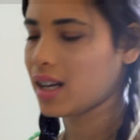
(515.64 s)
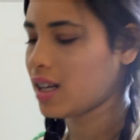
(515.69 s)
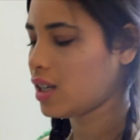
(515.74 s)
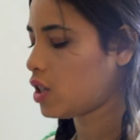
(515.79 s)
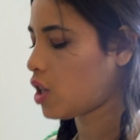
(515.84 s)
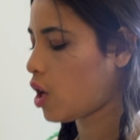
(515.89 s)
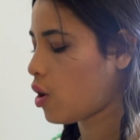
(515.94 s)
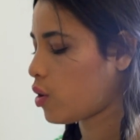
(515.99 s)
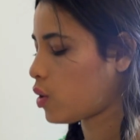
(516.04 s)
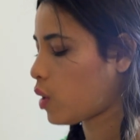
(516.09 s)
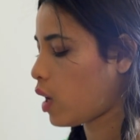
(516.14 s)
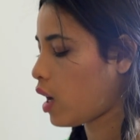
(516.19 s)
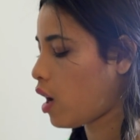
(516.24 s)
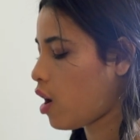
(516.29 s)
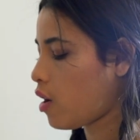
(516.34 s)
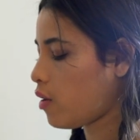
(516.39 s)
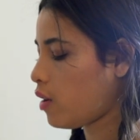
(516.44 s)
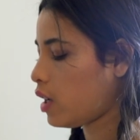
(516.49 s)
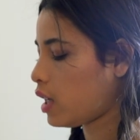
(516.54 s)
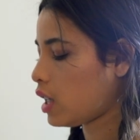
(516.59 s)
any dough, so I
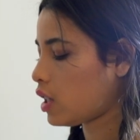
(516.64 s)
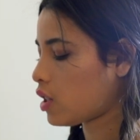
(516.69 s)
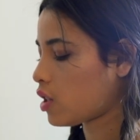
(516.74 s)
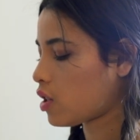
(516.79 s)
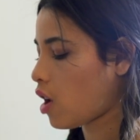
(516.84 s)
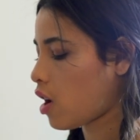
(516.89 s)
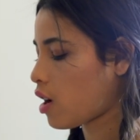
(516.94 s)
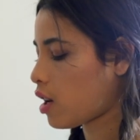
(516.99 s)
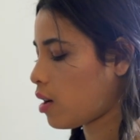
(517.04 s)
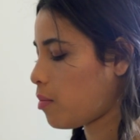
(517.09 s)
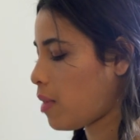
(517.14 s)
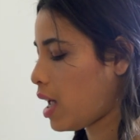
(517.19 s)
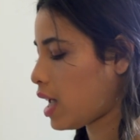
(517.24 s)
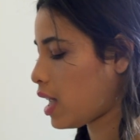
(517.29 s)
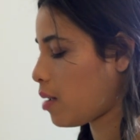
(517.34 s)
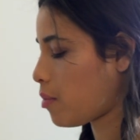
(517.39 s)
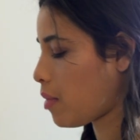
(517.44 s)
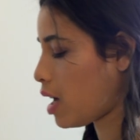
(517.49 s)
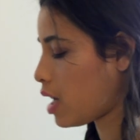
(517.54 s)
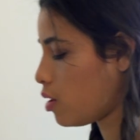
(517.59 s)
already started
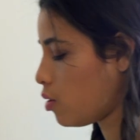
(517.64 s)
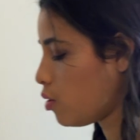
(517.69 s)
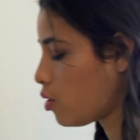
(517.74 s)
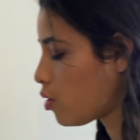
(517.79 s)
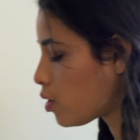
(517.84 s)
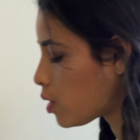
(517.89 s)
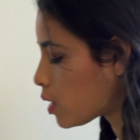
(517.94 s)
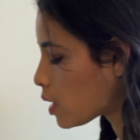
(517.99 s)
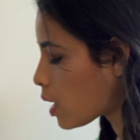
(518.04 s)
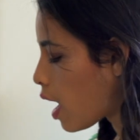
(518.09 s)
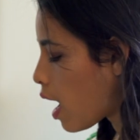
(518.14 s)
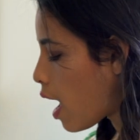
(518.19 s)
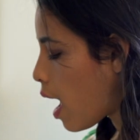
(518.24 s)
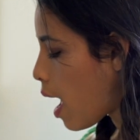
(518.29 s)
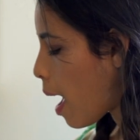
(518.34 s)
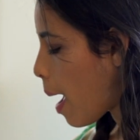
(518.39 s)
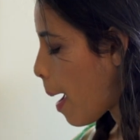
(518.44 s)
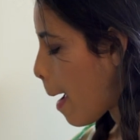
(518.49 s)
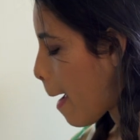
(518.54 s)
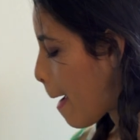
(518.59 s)
making my noodles.
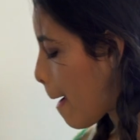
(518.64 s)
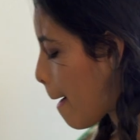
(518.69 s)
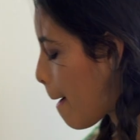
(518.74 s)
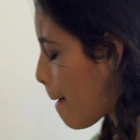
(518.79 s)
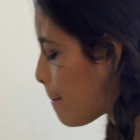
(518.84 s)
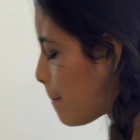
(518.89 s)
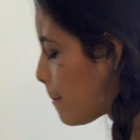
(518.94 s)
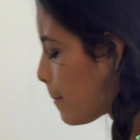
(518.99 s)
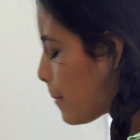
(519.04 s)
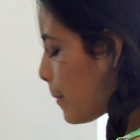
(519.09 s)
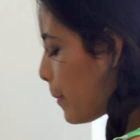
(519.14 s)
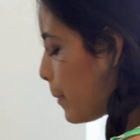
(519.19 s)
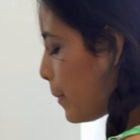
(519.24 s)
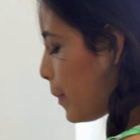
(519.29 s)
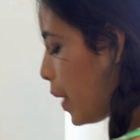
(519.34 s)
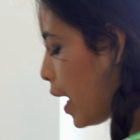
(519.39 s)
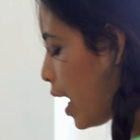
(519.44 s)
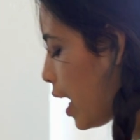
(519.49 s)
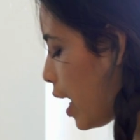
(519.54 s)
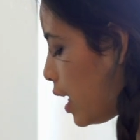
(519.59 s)

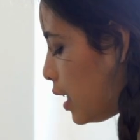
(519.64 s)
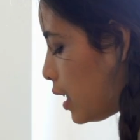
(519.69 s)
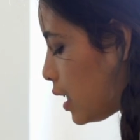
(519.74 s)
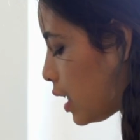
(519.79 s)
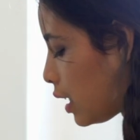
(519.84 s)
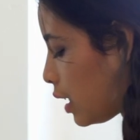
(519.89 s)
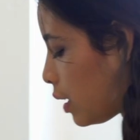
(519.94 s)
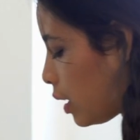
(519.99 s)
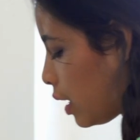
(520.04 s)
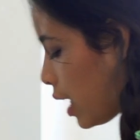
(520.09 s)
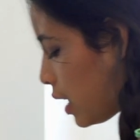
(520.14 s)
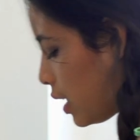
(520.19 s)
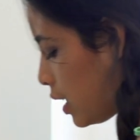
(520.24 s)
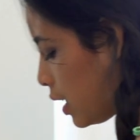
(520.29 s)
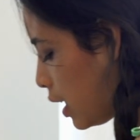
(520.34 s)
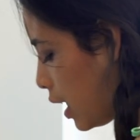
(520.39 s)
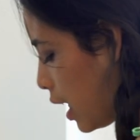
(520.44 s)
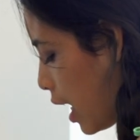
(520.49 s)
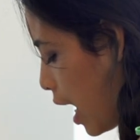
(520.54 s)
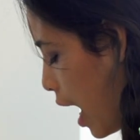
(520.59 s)
But let's see